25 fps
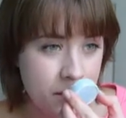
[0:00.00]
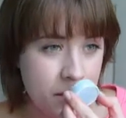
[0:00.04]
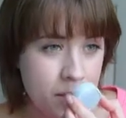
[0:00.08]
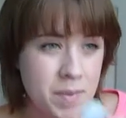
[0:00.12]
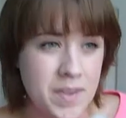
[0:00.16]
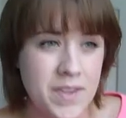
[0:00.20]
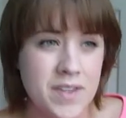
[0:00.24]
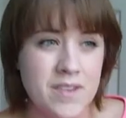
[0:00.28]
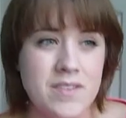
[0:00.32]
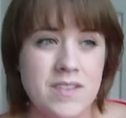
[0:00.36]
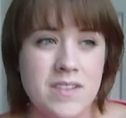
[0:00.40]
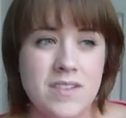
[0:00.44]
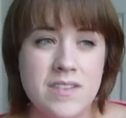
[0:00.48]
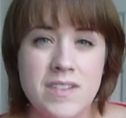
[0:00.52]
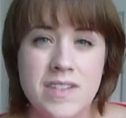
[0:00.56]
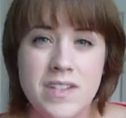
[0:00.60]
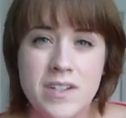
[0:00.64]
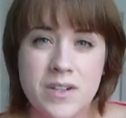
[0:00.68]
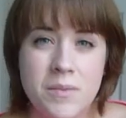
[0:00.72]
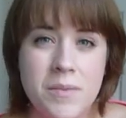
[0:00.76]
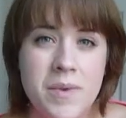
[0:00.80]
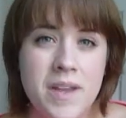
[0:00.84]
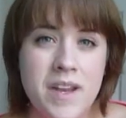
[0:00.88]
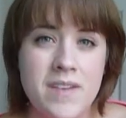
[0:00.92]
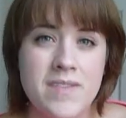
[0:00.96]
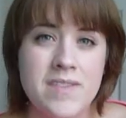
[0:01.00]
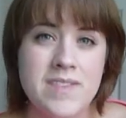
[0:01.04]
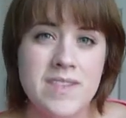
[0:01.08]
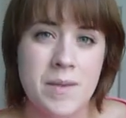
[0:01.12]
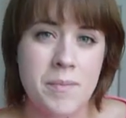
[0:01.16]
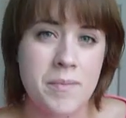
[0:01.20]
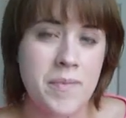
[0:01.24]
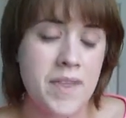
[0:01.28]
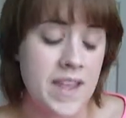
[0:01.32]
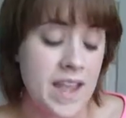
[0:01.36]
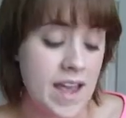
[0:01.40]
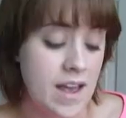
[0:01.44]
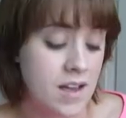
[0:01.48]
but there's a little bit of
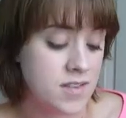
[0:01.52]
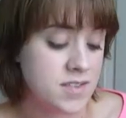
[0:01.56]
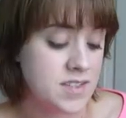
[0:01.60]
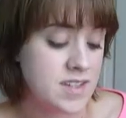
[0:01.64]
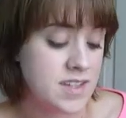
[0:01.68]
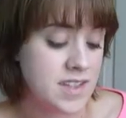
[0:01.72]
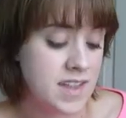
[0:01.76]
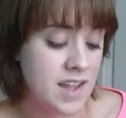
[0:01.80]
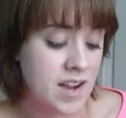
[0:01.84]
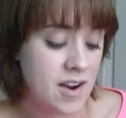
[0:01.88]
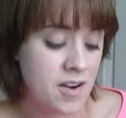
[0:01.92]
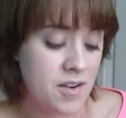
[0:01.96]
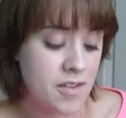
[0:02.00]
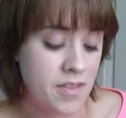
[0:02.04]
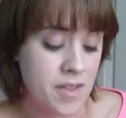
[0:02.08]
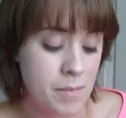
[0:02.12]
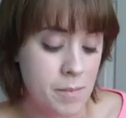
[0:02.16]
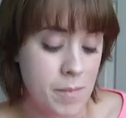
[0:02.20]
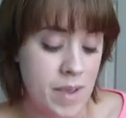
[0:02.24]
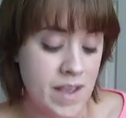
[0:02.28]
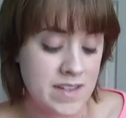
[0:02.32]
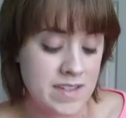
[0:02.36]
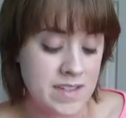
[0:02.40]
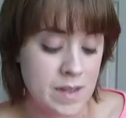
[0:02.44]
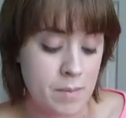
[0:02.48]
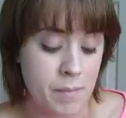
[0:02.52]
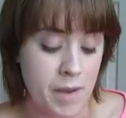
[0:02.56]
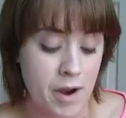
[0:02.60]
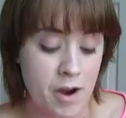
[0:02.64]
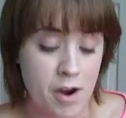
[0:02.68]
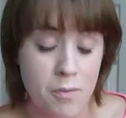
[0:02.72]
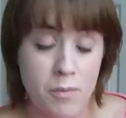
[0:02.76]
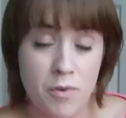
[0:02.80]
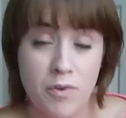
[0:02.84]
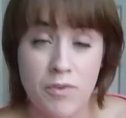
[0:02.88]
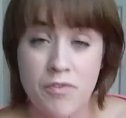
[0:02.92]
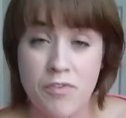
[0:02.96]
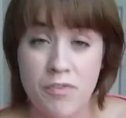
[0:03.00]
something else in there that makes it
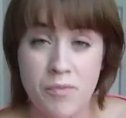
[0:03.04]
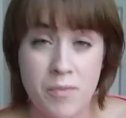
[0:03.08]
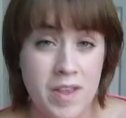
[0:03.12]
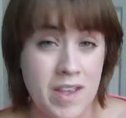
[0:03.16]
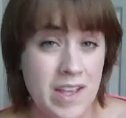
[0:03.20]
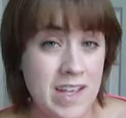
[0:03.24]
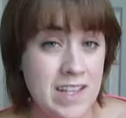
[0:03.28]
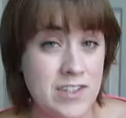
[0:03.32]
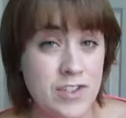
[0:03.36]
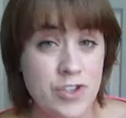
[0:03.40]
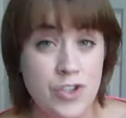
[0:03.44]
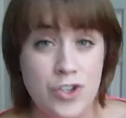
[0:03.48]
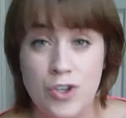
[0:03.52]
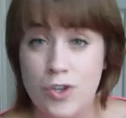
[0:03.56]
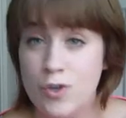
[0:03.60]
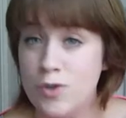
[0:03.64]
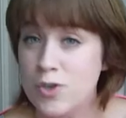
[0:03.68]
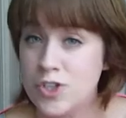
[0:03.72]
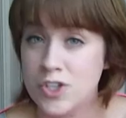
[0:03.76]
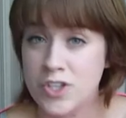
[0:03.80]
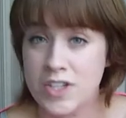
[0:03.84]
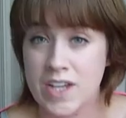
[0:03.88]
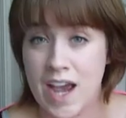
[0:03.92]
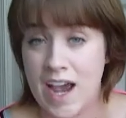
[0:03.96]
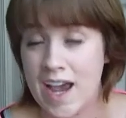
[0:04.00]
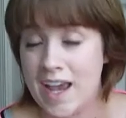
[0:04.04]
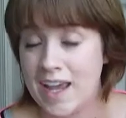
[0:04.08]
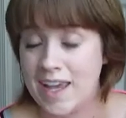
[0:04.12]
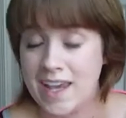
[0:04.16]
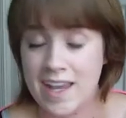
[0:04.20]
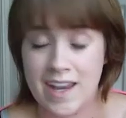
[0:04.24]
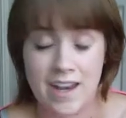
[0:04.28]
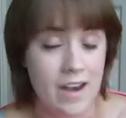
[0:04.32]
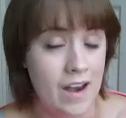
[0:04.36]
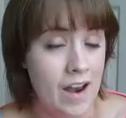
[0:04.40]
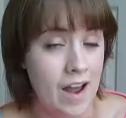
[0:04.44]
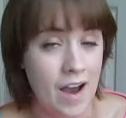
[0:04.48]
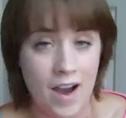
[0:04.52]
bearable for me, because usually I
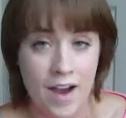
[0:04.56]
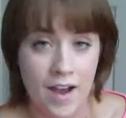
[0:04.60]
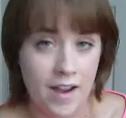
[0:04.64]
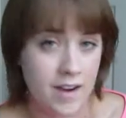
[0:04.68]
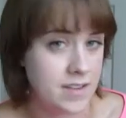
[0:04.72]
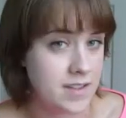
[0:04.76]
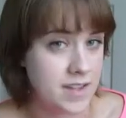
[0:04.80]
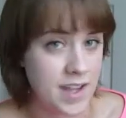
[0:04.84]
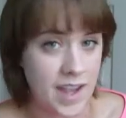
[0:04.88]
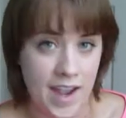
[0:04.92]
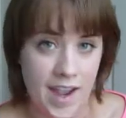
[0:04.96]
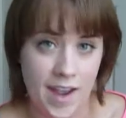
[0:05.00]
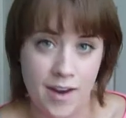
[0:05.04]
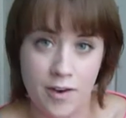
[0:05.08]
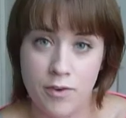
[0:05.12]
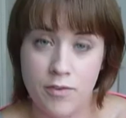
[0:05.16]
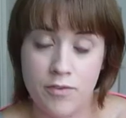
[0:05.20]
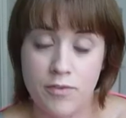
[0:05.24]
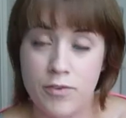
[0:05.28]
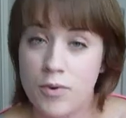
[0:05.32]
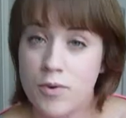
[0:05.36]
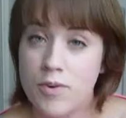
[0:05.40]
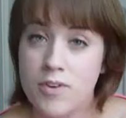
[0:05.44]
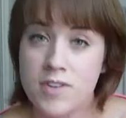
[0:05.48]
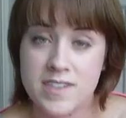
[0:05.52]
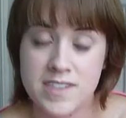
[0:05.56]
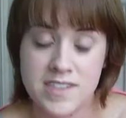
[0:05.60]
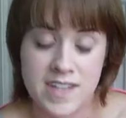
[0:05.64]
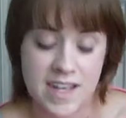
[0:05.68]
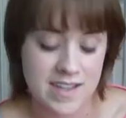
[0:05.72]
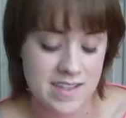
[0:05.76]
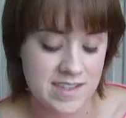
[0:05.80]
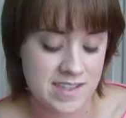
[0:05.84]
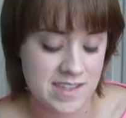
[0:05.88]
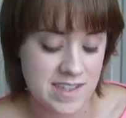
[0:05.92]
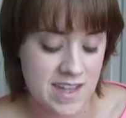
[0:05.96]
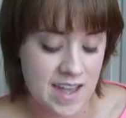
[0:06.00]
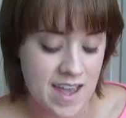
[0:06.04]
cannot handle floral
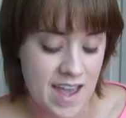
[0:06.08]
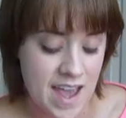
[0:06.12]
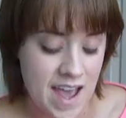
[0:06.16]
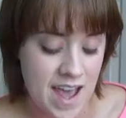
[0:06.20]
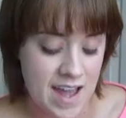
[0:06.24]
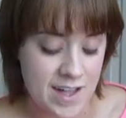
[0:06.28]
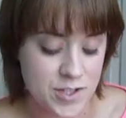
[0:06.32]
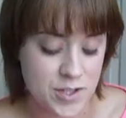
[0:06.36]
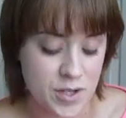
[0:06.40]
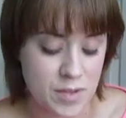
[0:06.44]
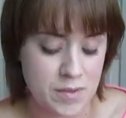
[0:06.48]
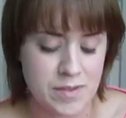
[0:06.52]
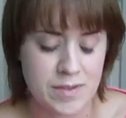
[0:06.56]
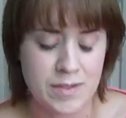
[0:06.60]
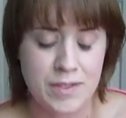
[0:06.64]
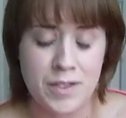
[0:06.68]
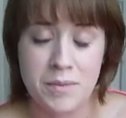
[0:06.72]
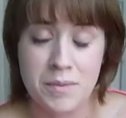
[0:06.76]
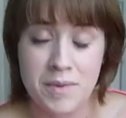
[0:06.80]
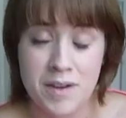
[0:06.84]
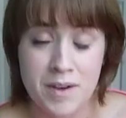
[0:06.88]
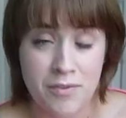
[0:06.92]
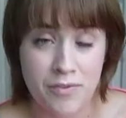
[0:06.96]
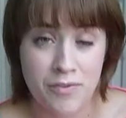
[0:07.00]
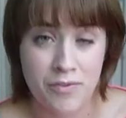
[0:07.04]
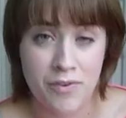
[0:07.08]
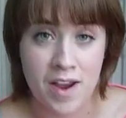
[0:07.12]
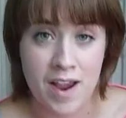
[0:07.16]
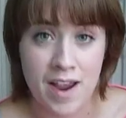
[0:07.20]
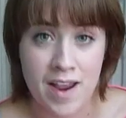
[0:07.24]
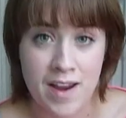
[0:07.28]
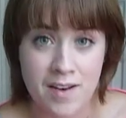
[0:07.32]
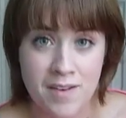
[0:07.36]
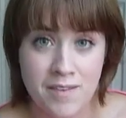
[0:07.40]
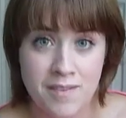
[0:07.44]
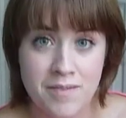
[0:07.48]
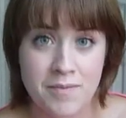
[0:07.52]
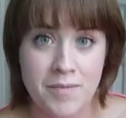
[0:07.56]
scents, and so I was a little bit
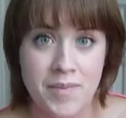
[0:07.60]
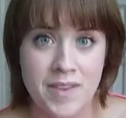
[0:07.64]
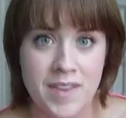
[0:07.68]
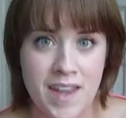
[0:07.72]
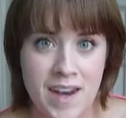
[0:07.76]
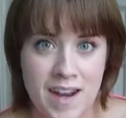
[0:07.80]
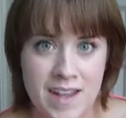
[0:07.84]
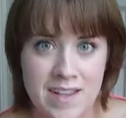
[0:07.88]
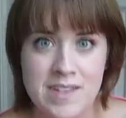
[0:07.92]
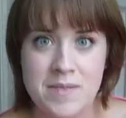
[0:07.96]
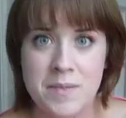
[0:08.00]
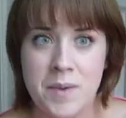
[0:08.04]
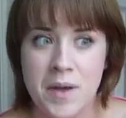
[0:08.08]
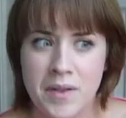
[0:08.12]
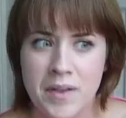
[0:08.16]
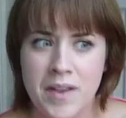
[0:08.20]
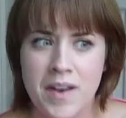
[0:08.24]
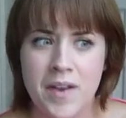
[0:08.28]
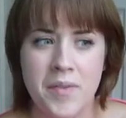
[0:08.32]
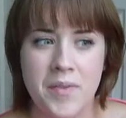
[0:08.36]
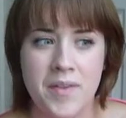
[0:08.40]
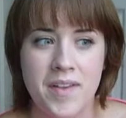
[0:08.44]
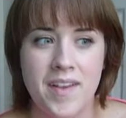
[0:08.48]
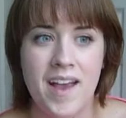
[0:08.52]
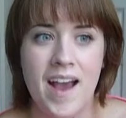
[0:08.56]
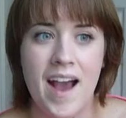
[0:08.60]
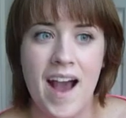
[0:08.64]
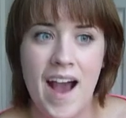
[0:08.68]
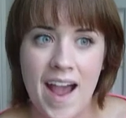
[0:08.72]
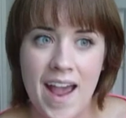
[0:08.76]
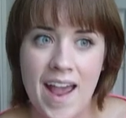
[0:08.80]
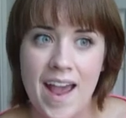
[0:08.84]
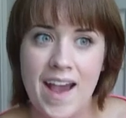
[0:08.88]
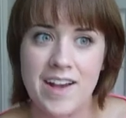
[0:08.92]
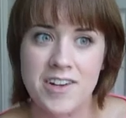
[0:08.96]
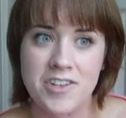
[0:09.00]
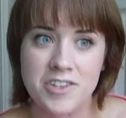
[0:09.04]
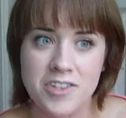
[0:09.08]
afraid, but then I smelled it, I was like,
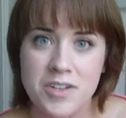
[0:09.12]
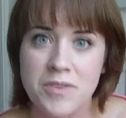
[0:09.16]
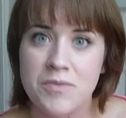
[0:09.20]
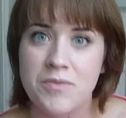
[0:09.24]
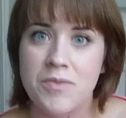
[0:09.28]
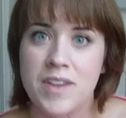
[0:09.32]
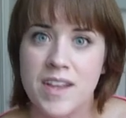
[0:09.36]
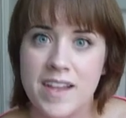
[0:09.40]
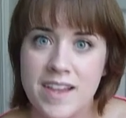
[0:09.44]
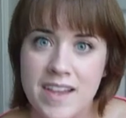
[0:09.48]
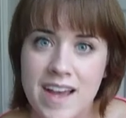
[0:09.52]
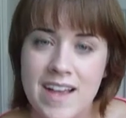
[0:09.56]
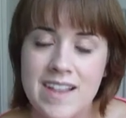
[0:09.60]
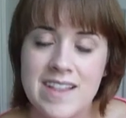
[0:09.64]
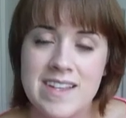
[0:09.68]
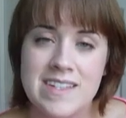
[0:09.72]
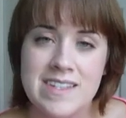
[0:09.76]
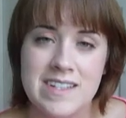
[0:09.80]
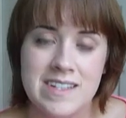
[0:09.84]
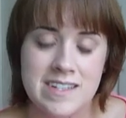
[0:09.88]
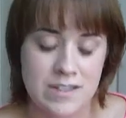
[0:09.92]
I actually really like this.